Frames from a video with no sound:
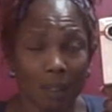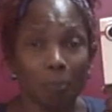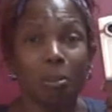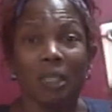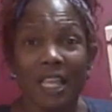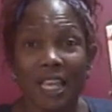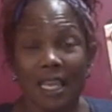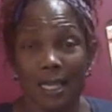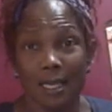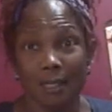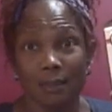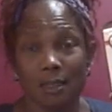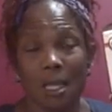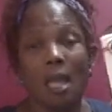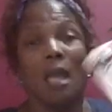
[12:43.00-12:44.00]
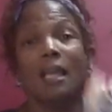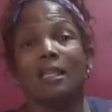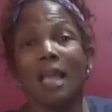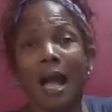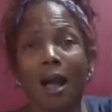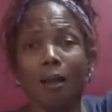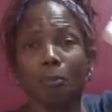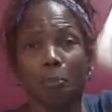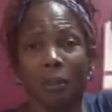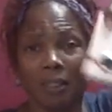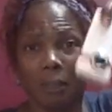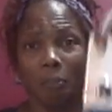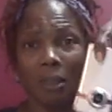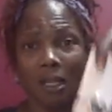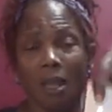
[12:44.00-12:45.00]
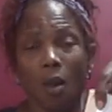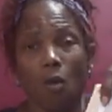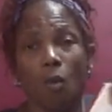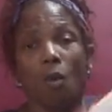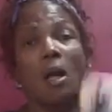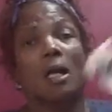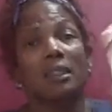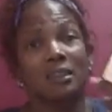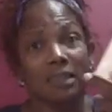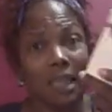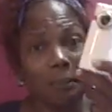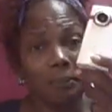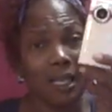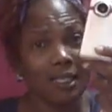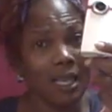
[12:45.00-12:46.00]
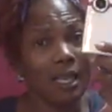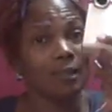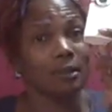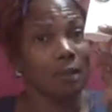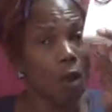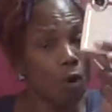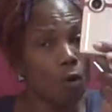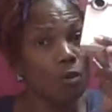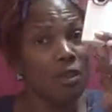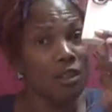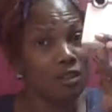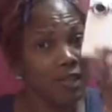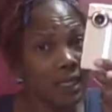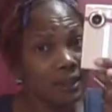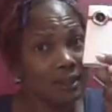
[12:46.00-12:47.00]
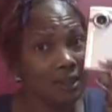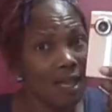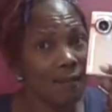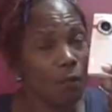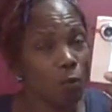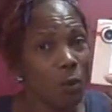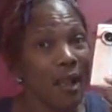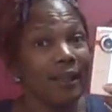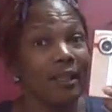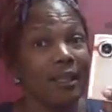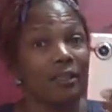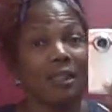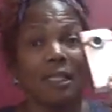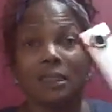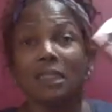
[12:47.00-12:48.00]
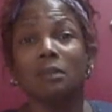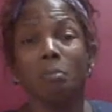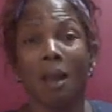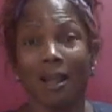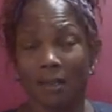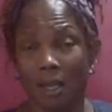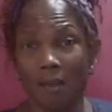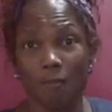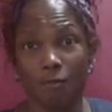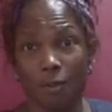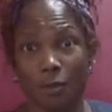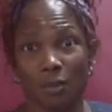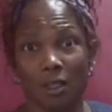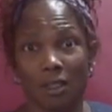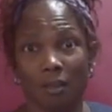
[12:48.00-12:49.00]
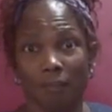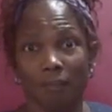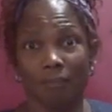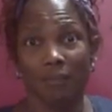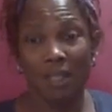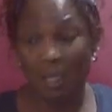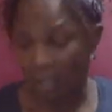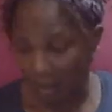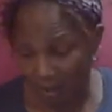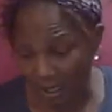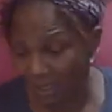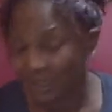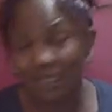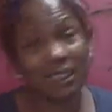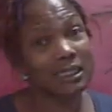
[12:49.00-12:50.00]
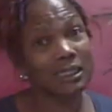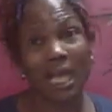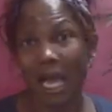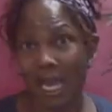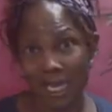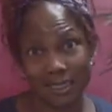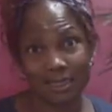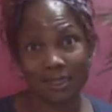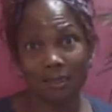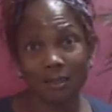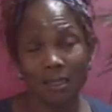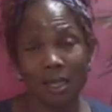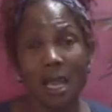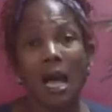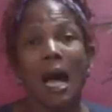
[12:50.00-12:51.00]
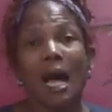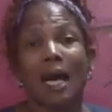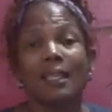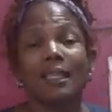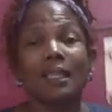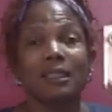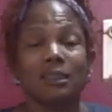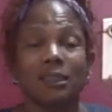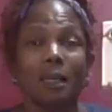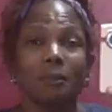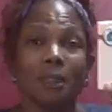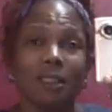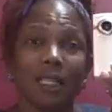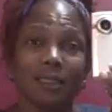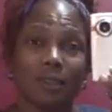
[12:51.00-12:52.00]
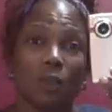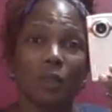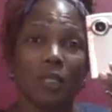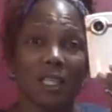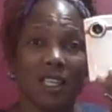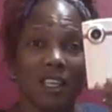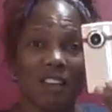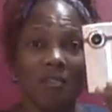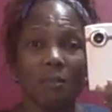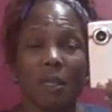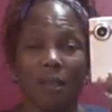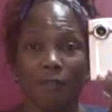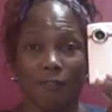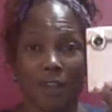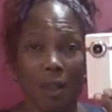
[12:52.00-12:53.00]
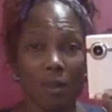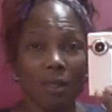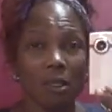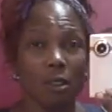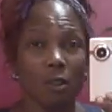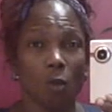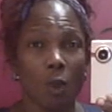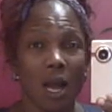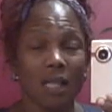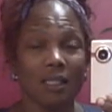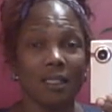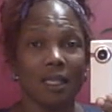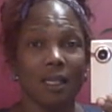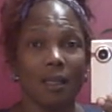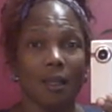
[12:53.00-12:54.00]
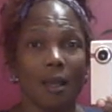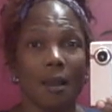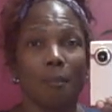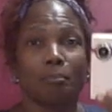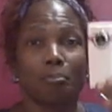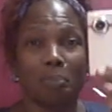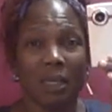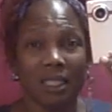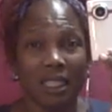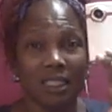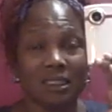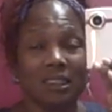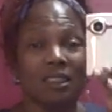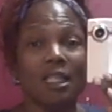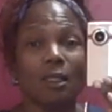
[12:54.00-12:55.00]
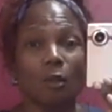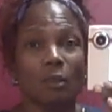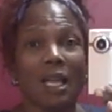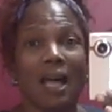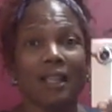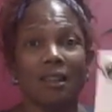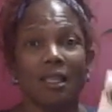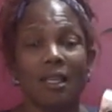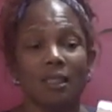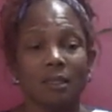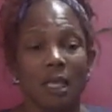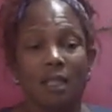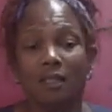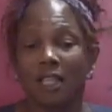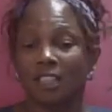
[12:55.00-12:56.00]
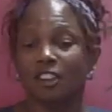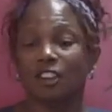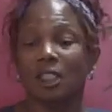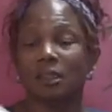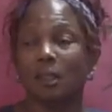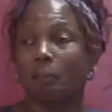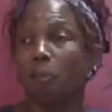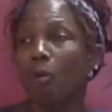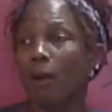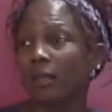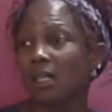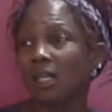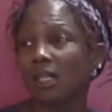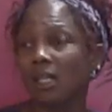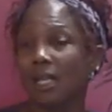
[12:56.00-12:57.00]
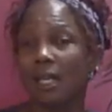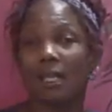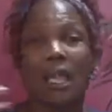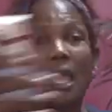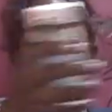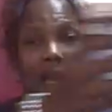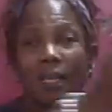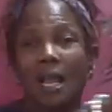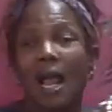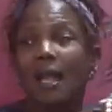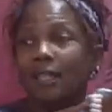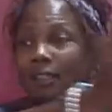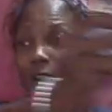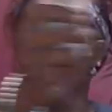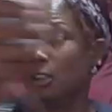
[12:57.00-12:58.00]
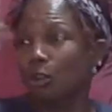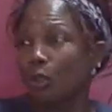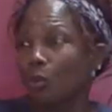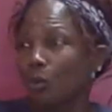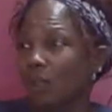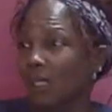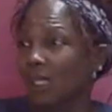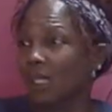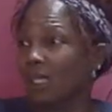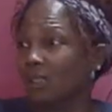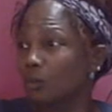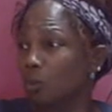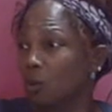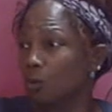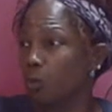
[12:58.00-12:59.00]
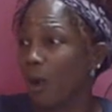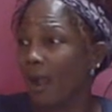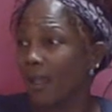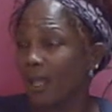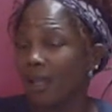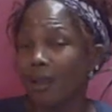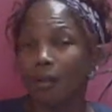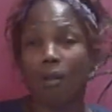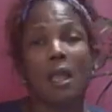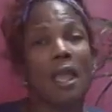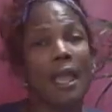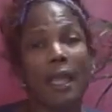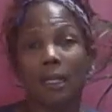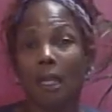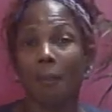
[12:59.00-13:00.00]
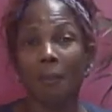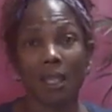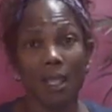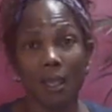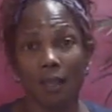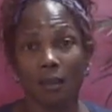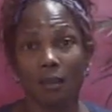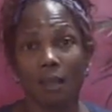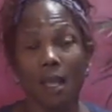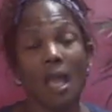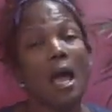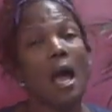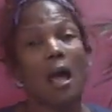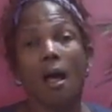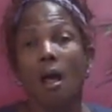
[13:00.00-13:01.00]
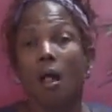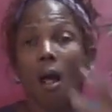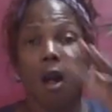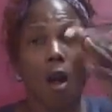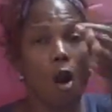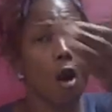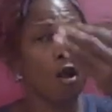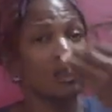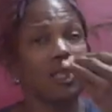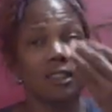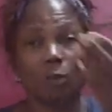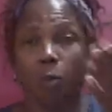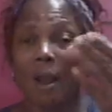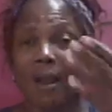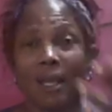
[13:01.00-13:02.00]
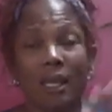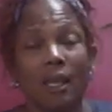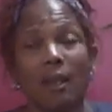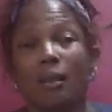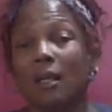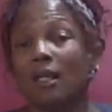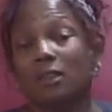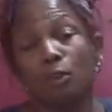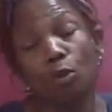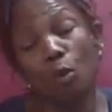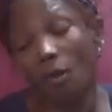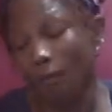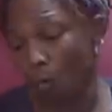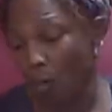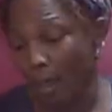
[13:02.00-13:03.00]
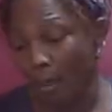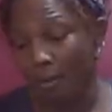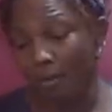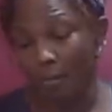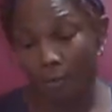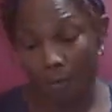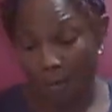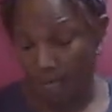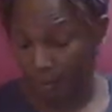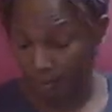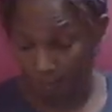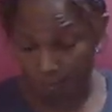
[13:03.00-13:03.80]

Please. Y'all put it below. Something that's on this level right here. This is my comfort. This is not. I need something that's going to give me a very good quality, but it's little like this. That's just a point and click, and I can just do one of these ones right here, and I'm in. All this right here is too overwhelming for me.